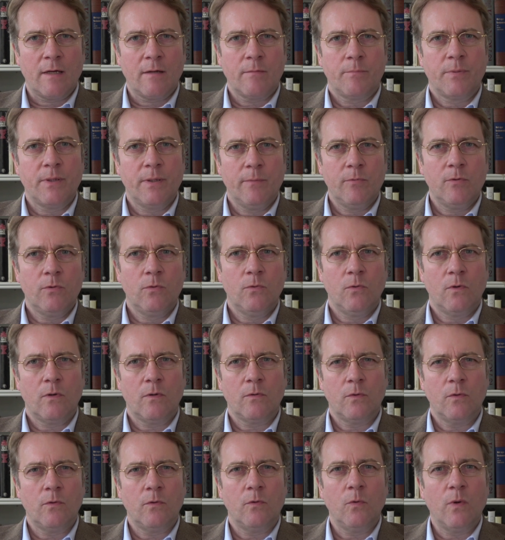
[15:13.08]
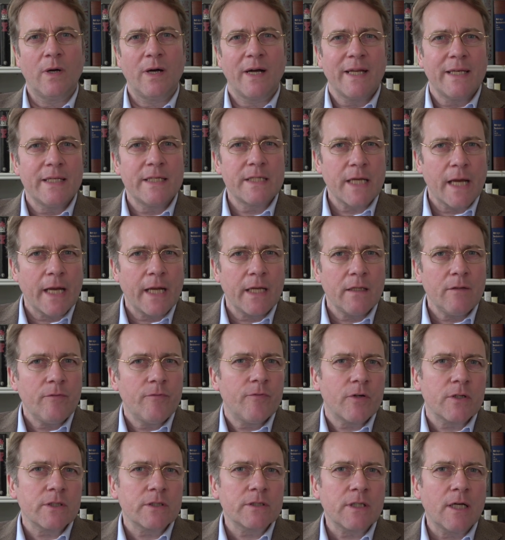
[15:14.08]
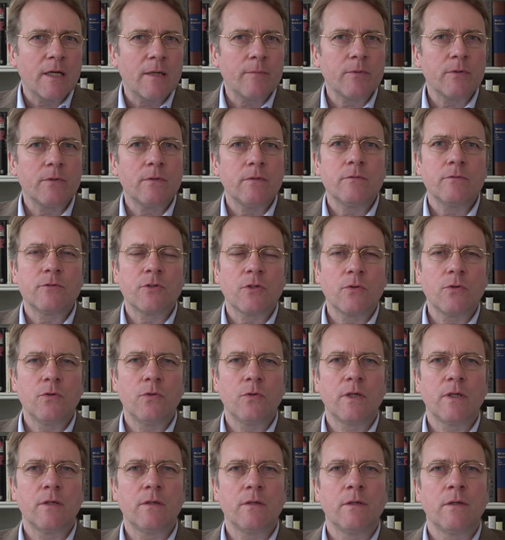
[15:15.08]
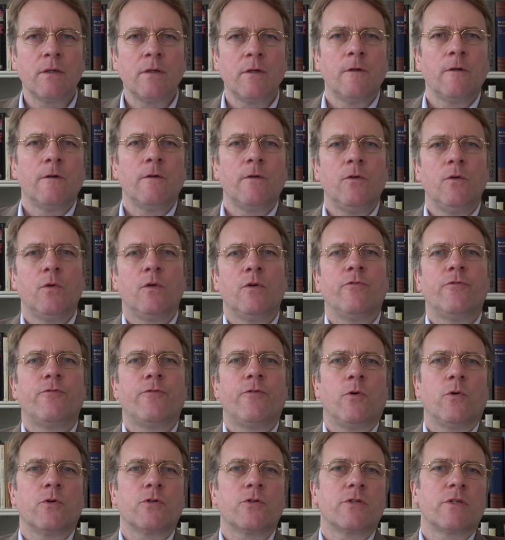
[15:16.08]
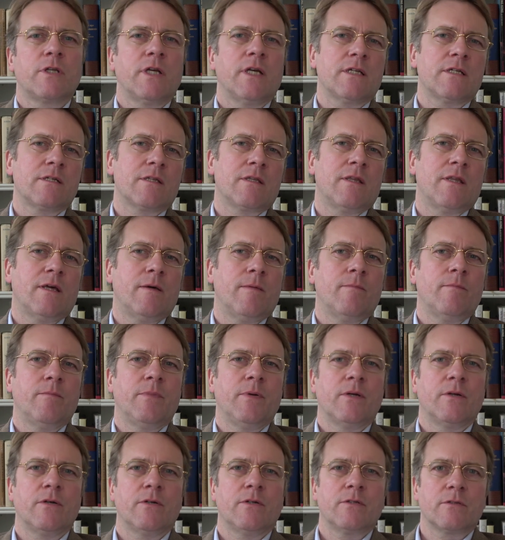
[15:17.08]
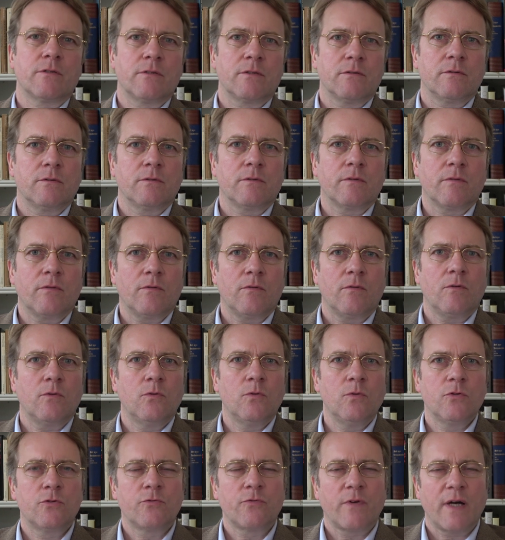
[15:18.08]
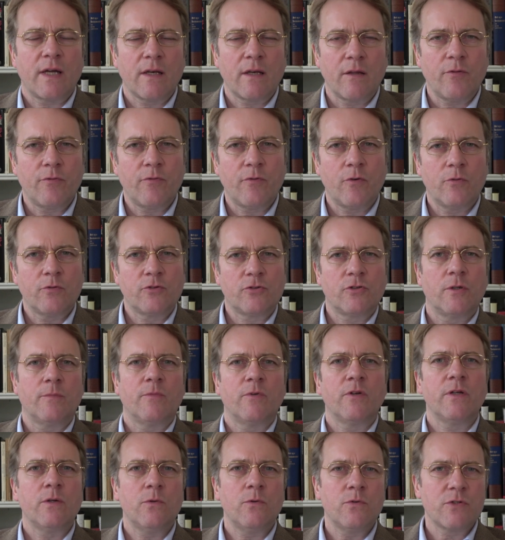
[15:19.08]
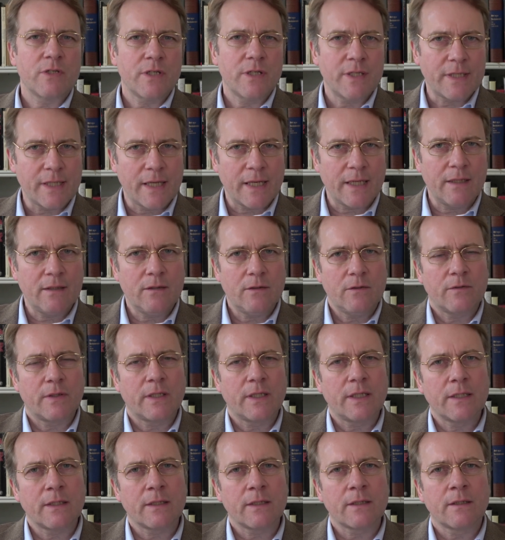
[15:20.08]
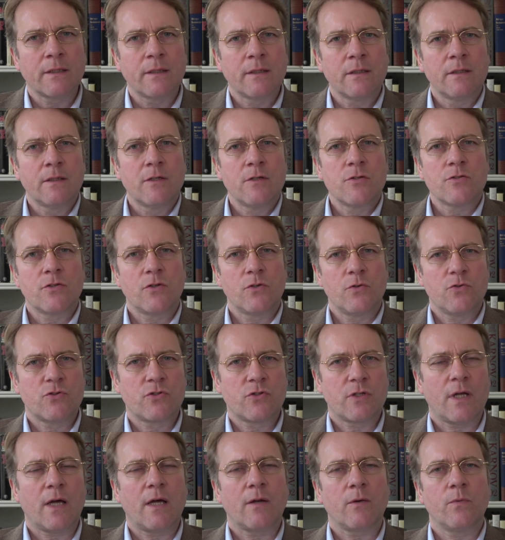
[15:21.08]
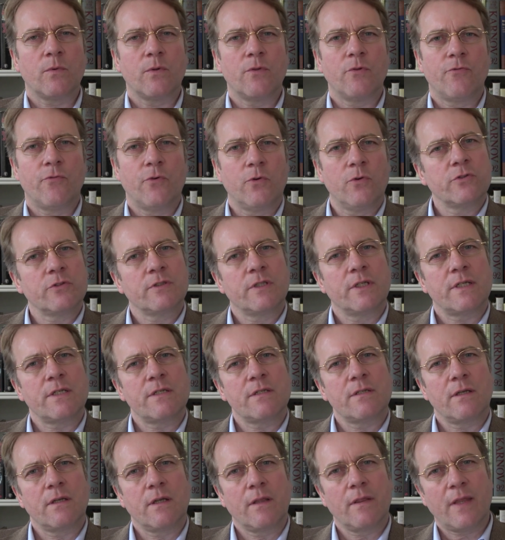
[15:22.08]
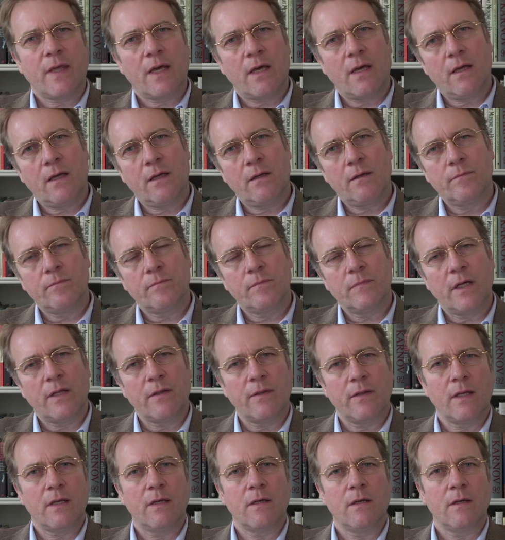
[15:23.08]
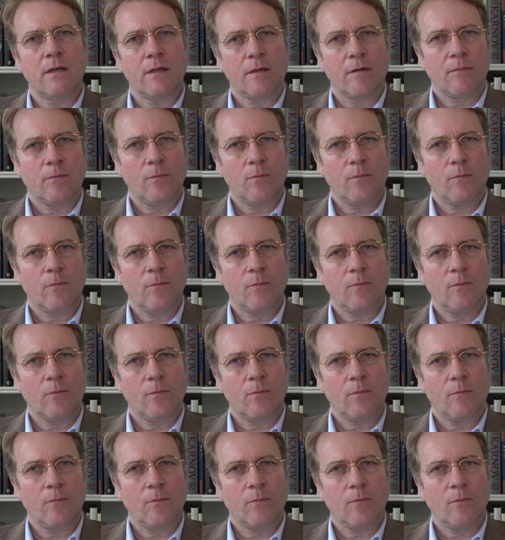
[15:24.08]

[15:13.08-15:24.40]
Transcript: people who are in jail, for example. So you can force test them, because who's fighting for someone who's in jail, right? So you start with force testing there, and then,